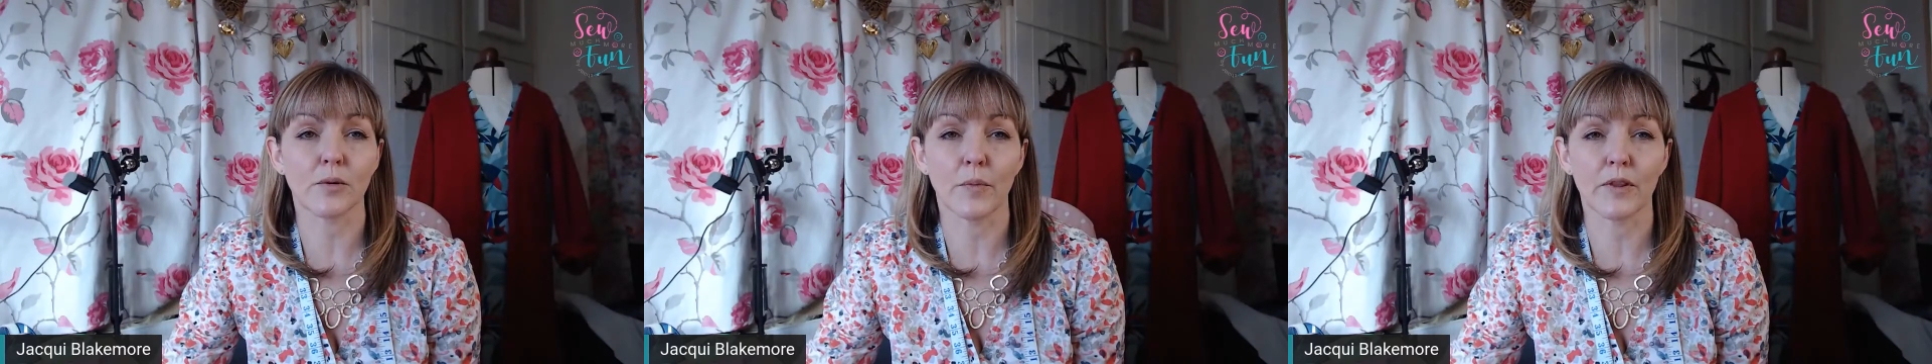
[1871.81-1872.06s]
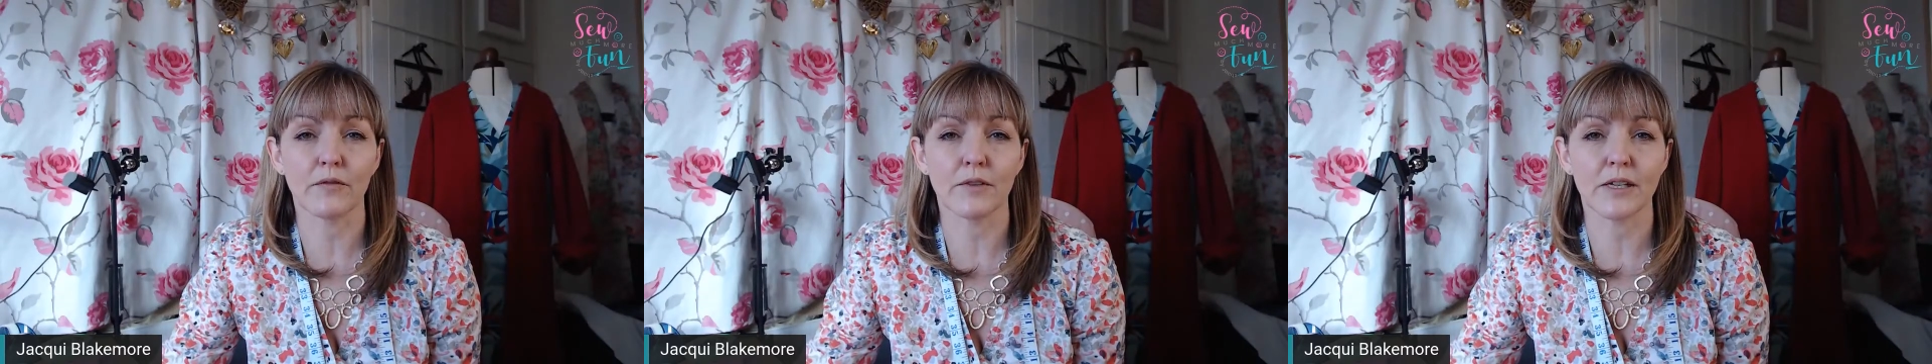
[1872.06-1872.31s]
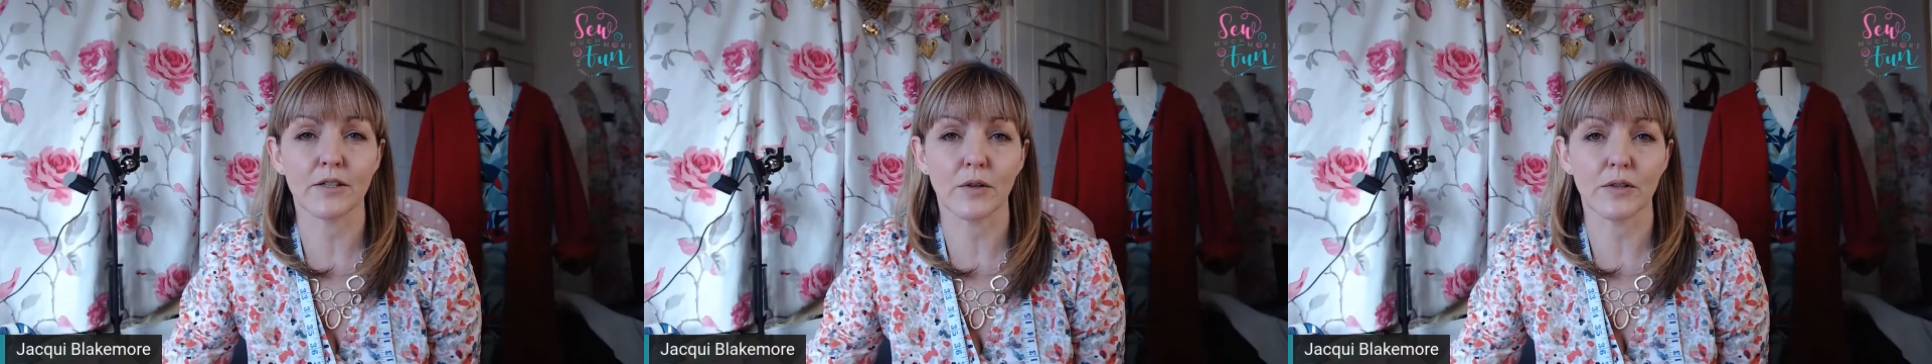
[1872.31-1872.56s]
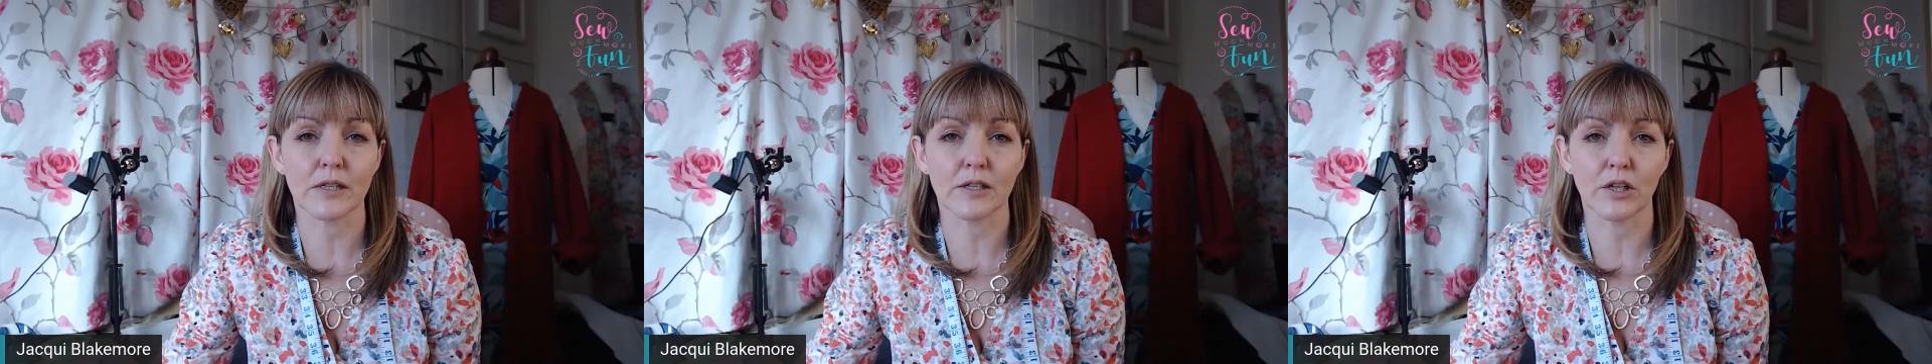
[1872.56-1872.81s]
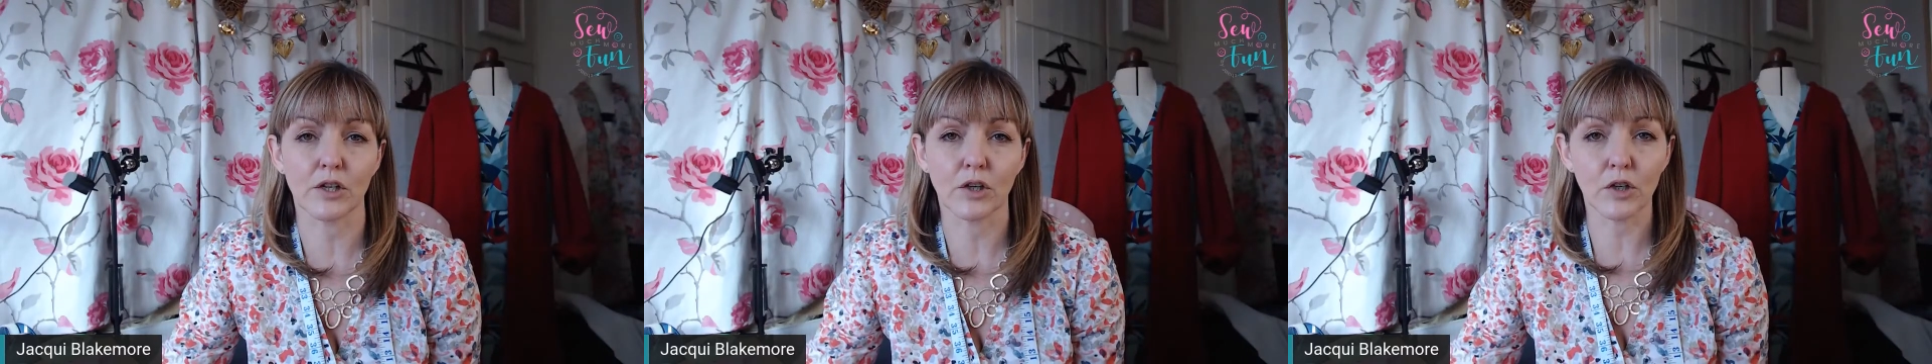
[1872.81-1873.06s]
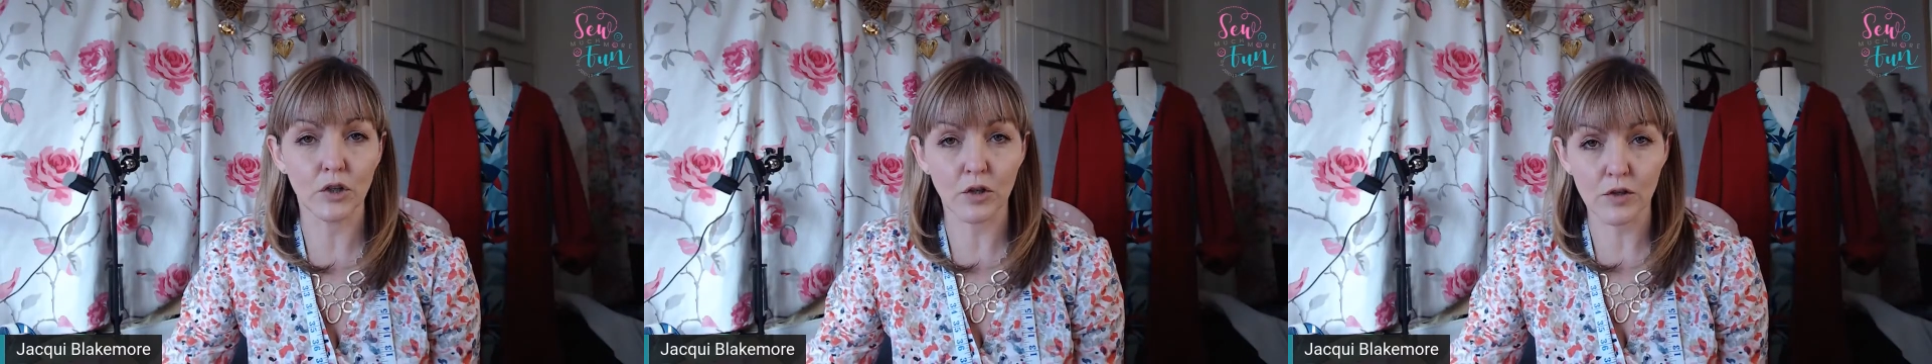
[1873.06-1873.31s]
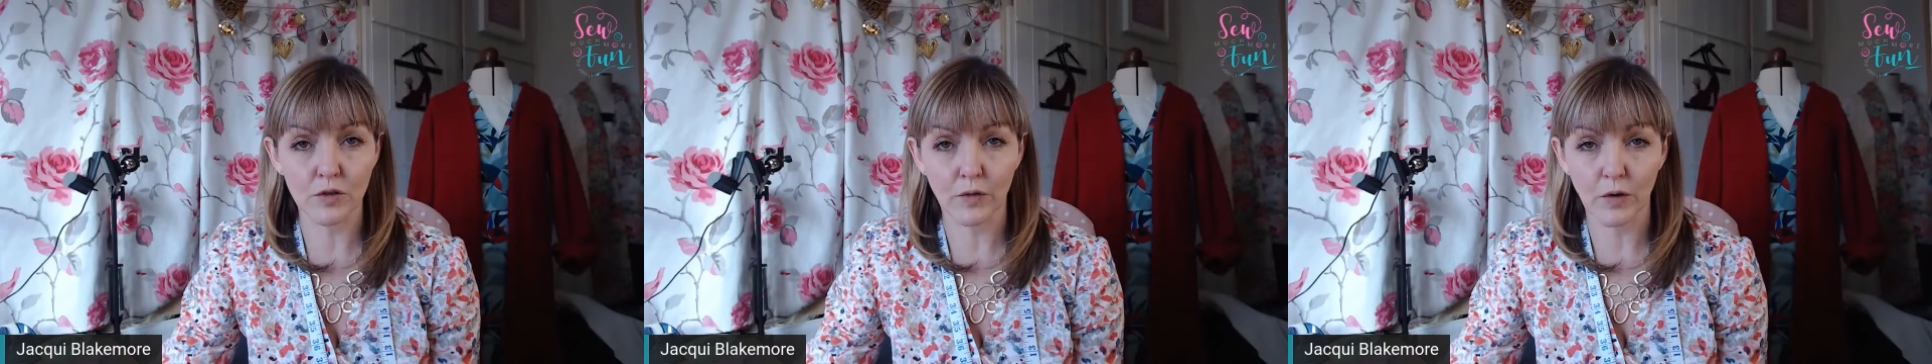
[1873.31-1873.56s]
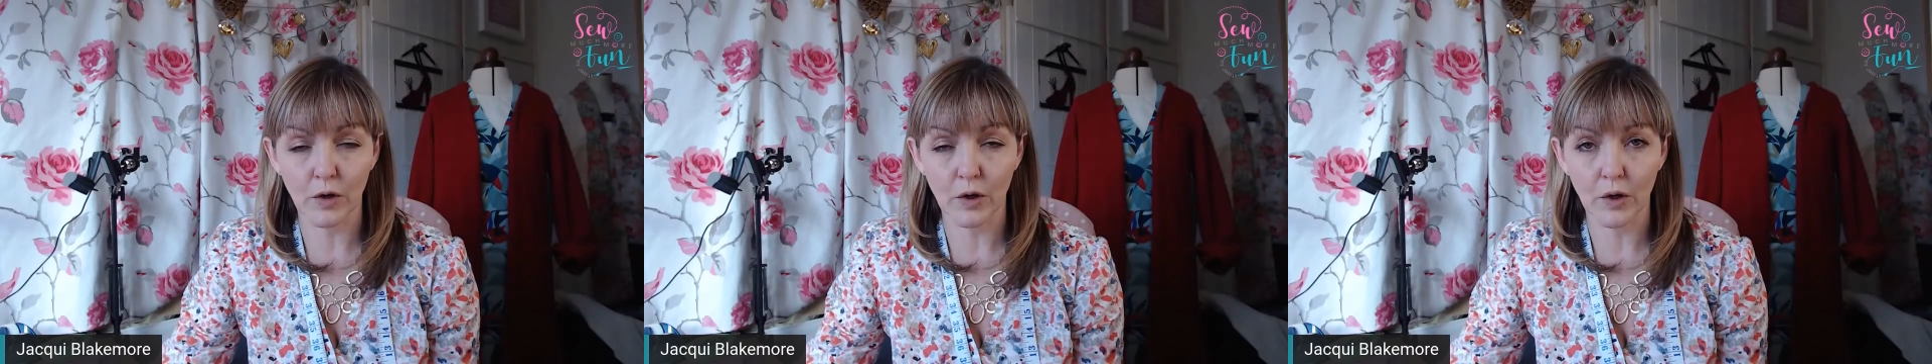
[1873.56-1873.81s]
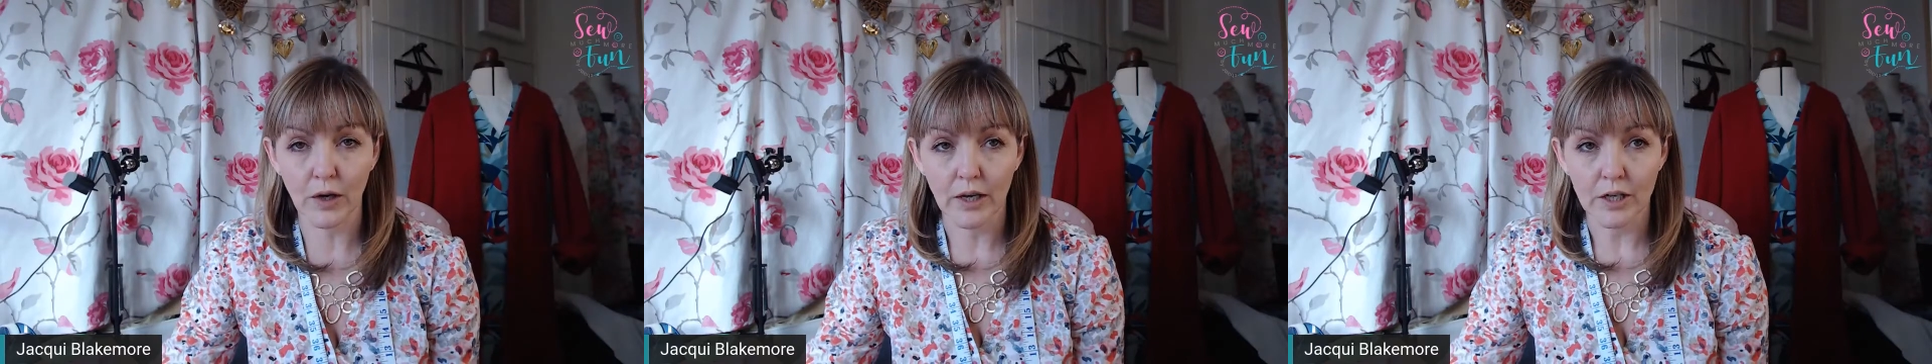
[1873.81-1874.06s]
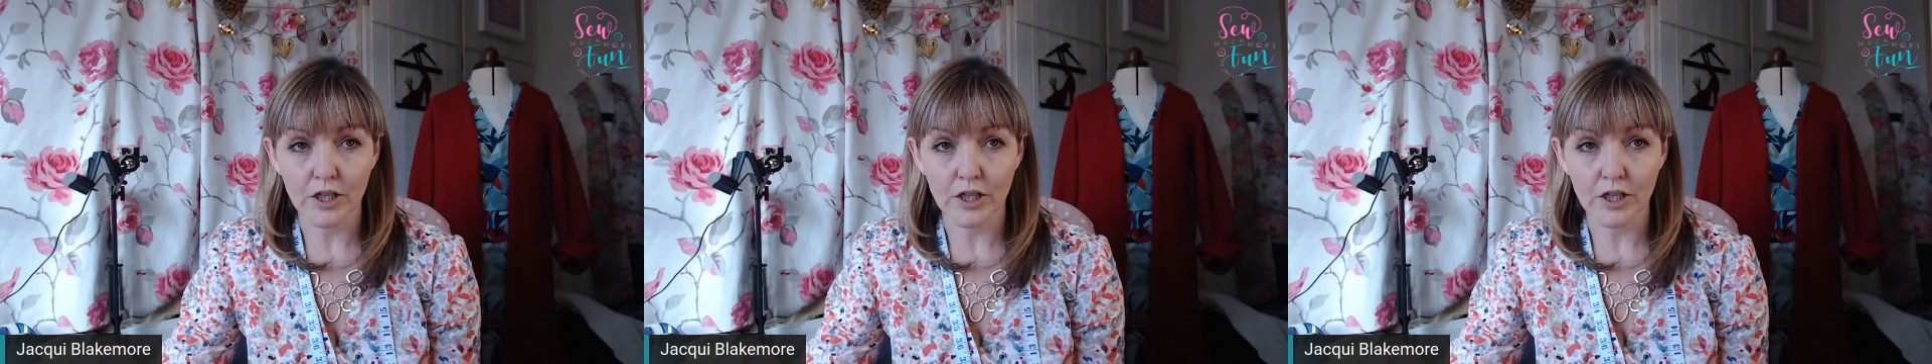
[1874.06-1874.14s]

some other resources that you can use for